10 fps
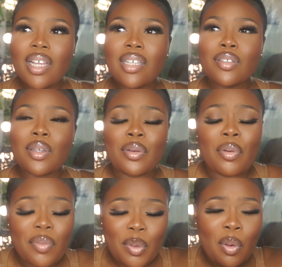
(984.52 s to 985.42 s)
So
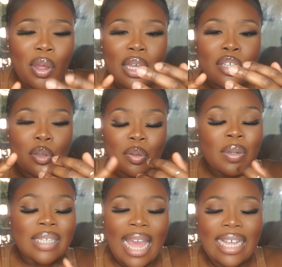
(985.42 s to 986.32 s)
you're
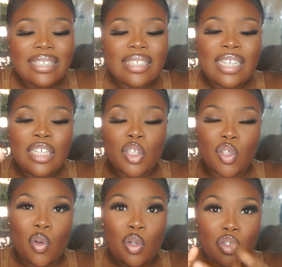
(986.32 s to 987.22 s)
not nice,
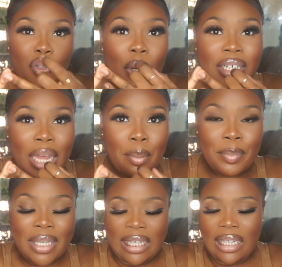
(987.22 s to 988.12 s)
you're shorter than
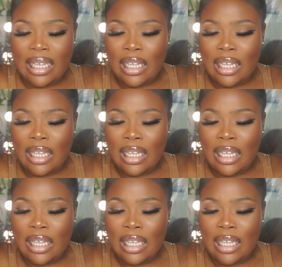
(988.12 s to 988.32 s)
me,